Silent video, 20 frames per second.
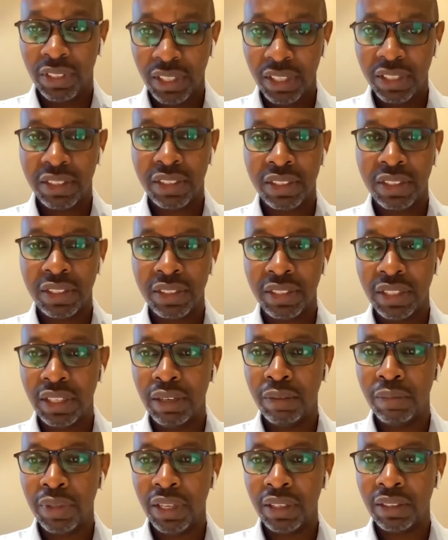Is this the
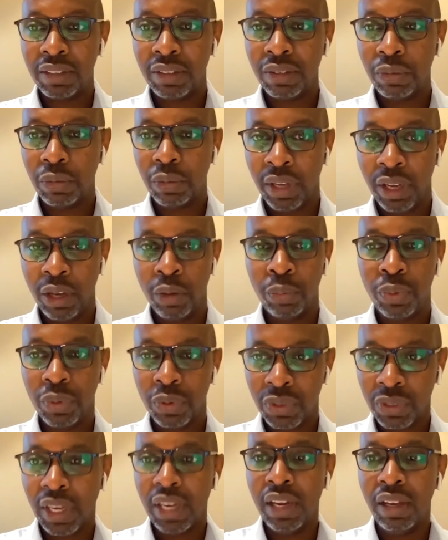team that will help
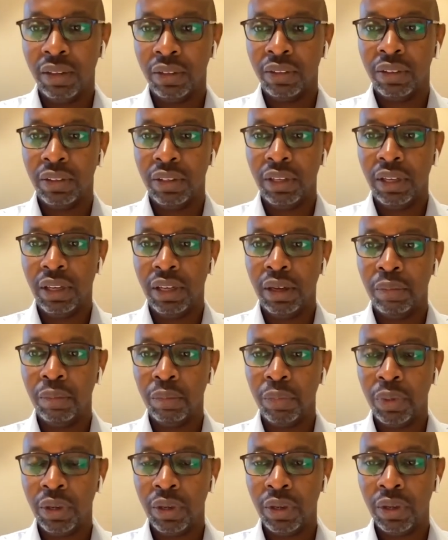you scale
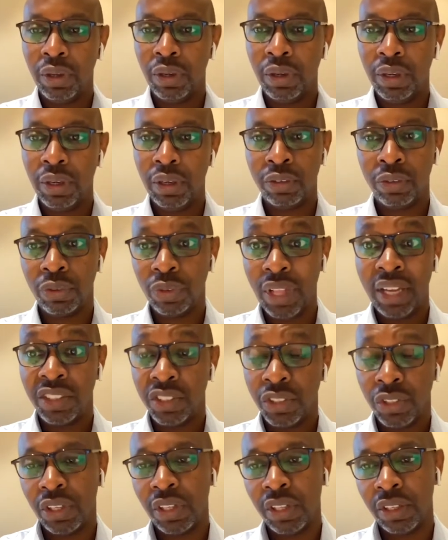um, uh, through
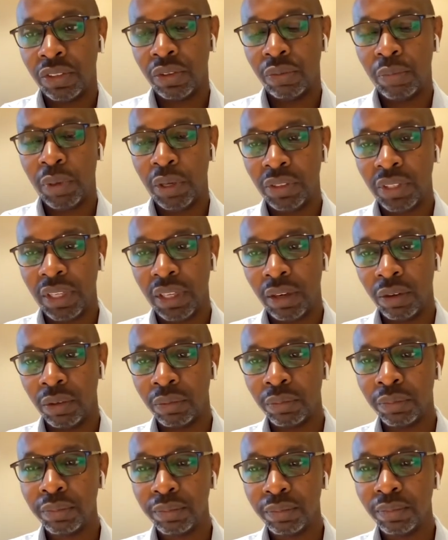that journey that you're about to get on?